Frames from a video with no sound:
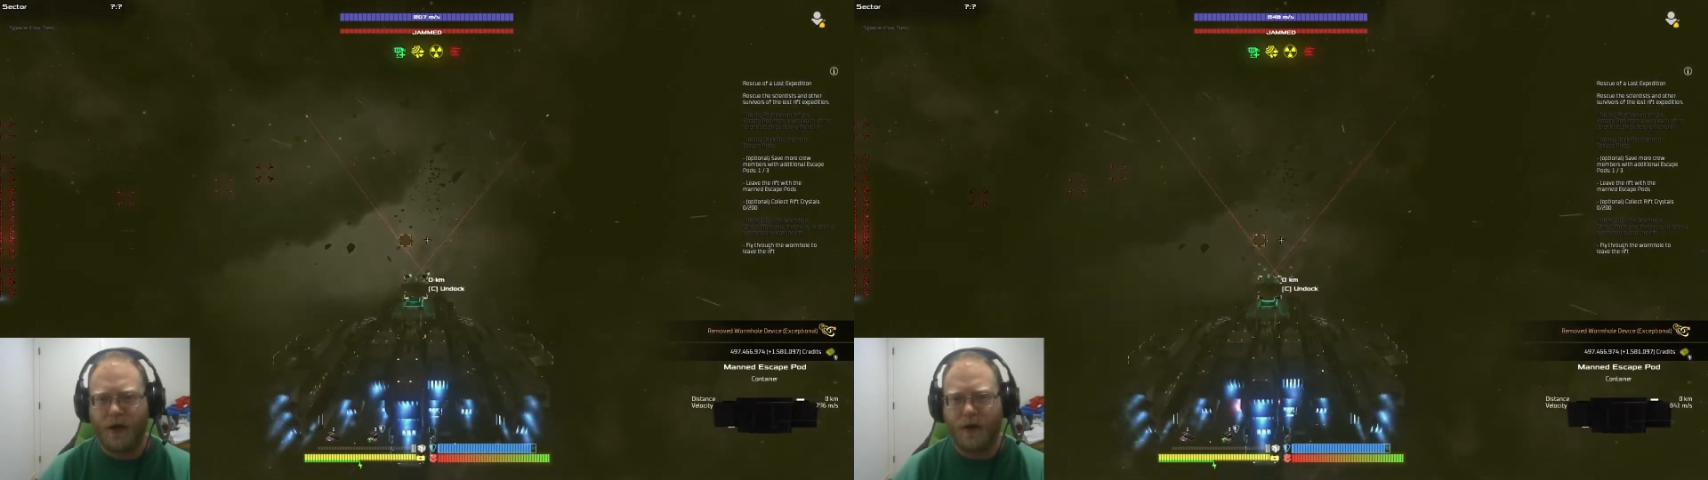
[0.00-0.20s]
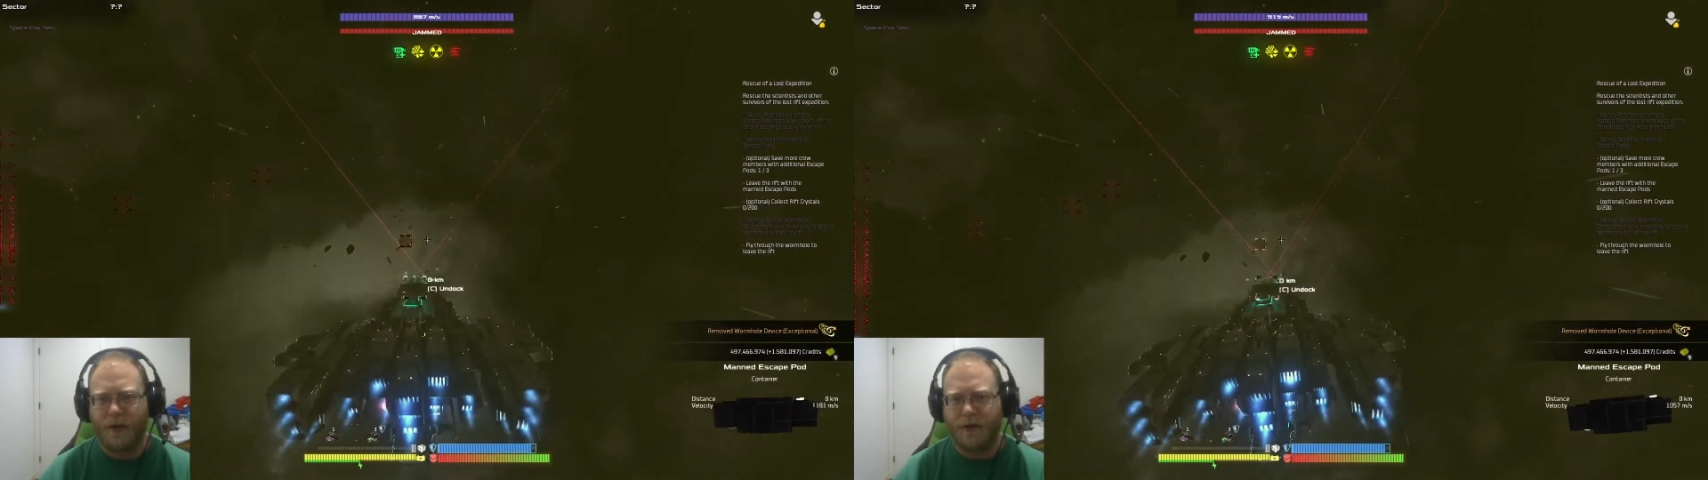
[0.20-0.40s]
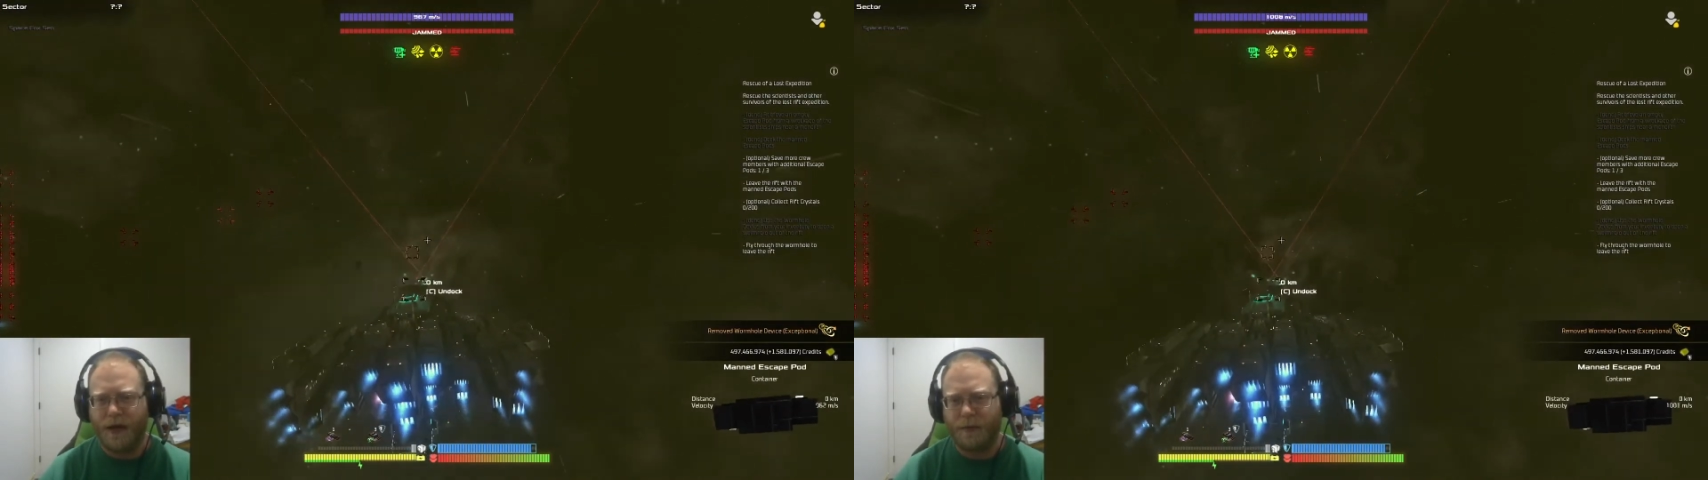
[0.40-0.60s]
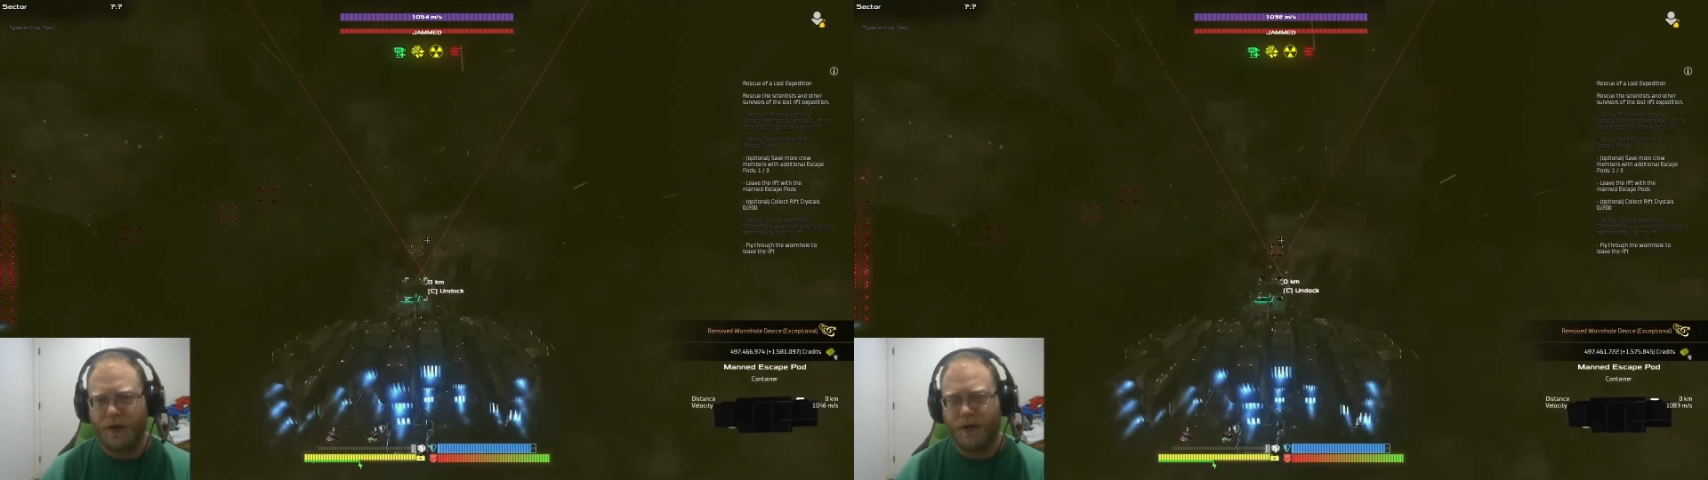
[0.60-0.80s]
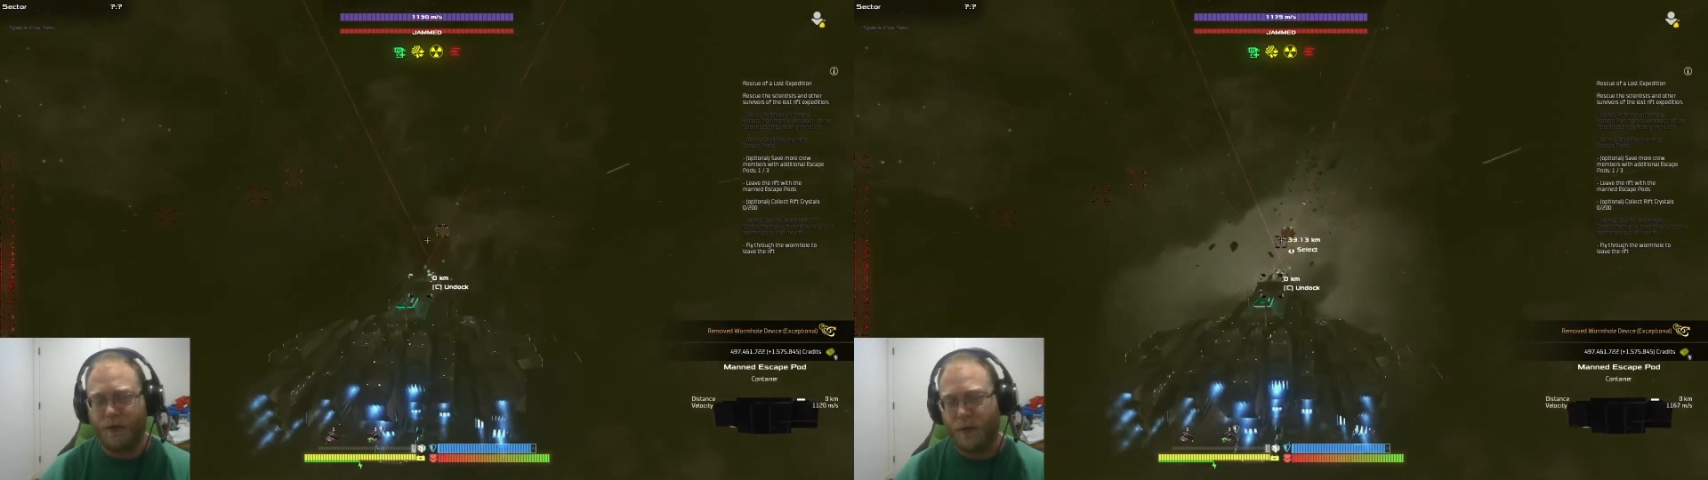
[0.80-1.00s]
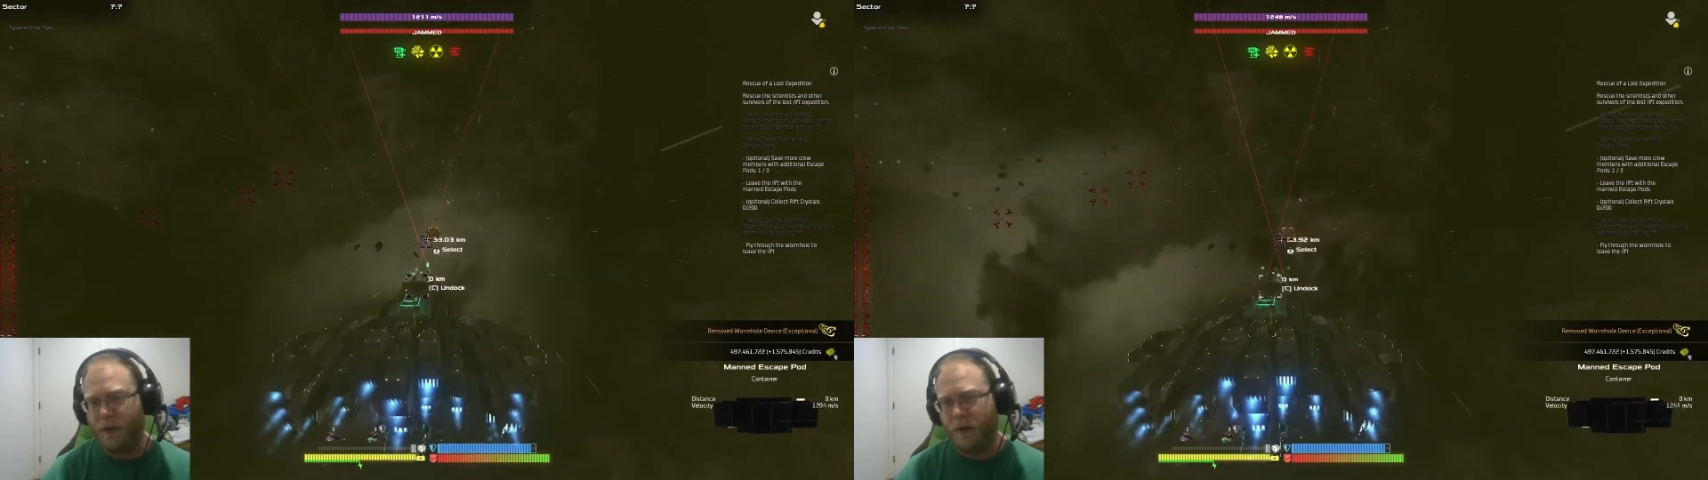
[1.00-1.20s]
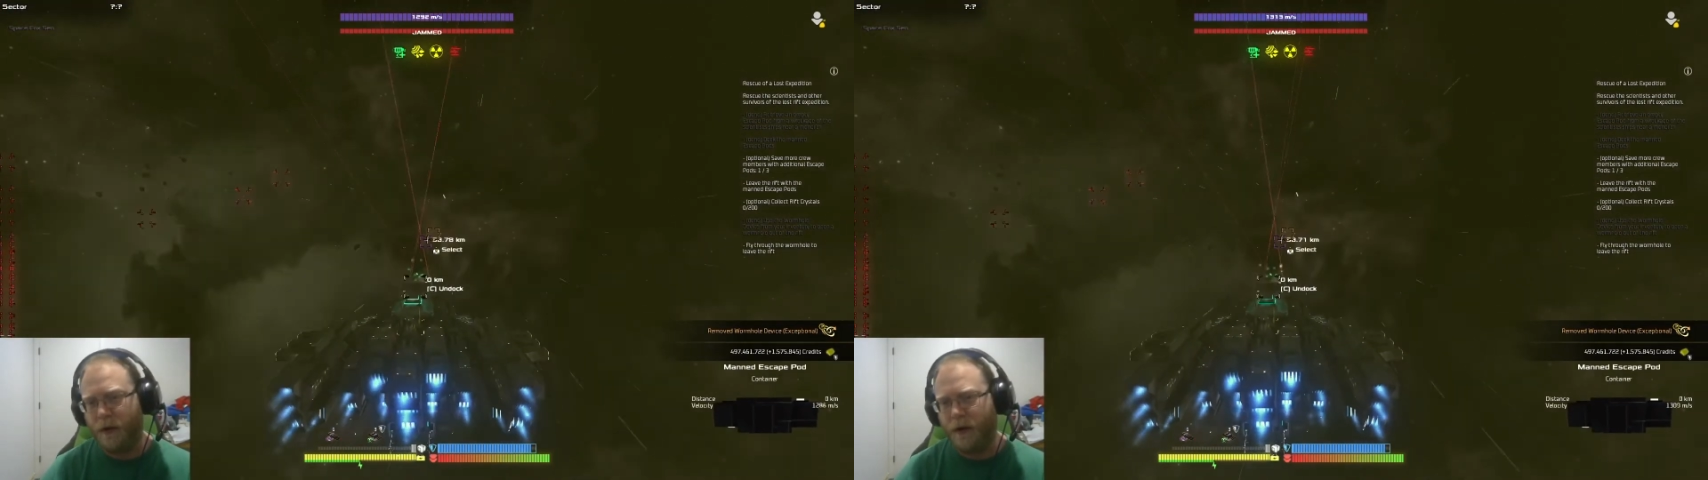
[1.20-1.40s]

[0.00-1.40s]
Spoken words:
you got to escape through.